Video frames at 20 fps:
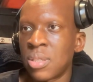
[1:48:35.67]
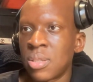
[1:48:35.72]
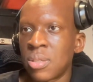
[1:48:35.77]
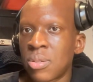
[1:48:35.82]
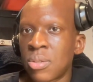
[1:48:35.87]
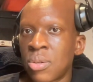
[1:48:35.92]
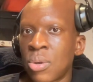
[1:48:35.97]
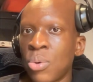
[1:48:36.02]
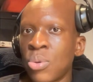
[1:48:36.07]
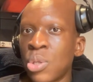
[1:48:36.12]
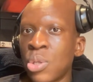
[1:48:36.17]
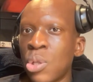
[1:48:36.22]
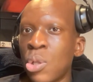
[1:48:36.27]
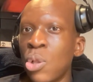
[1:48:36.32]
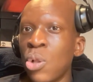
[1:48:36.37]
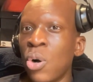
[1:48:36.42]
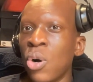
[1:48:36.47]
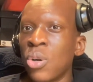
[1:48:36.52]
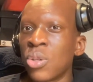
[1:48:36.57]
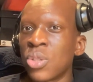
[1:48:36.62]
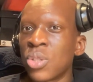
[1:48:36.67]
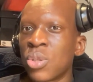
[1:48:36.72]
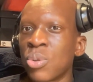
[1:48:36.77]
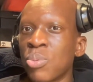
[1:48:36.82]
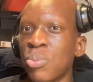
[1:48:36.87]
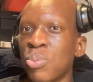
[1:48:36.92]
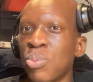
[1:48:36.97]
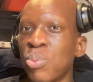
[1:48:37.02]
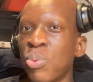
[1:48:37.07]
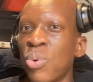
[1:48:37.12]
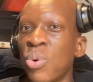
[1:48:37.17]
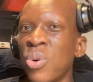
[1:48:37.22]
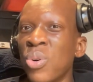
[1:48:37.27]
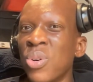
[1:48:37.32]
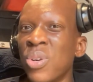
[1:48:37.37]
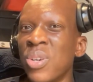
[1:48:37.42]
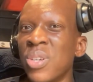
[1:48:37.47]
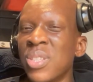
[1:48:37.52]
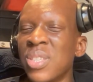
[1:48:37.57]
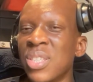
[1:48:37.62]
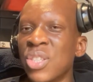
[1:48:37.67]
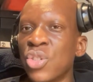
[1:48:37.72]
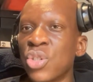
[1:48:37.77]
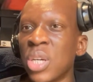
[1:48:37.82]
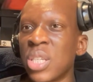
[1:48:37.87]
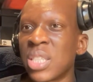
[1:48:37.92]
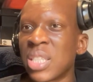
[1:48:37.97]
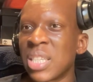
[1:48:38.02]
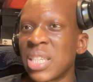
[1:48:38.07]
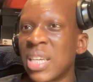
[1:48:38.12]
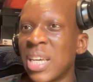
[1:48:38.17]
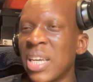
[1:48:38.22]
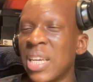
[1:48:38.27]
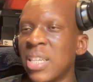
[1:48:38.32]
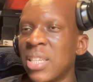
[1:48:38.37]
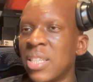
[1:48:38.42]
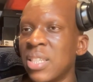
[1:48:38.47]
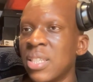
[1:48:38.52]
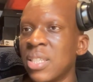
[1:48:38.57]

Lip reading: goes long towards Trezeguet.